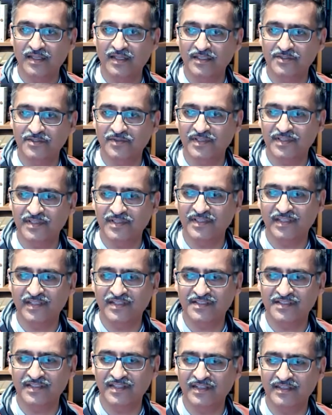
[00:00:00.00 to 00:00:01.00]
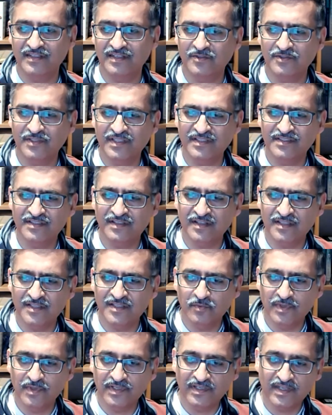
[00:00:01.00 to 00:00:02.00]
So I think that's there. Now, there is
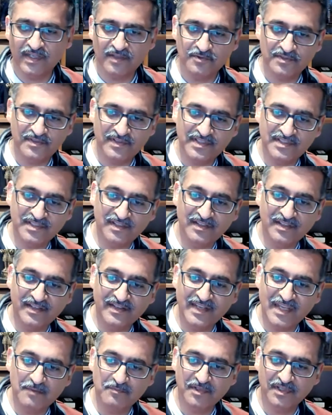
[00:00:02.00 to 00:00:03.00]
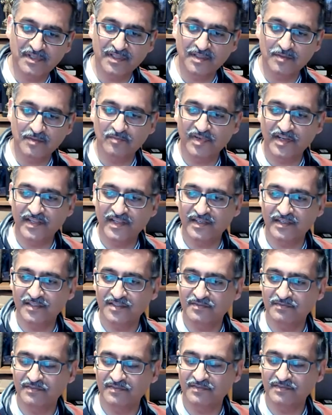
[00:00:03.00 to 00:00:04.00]
another one. I was recently named in a
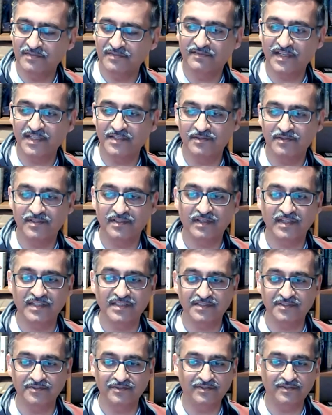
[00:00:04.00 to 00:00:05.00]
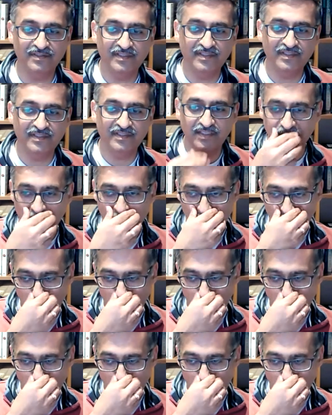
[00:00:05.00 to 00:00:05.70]
complaints with 5 other ICU colleagues.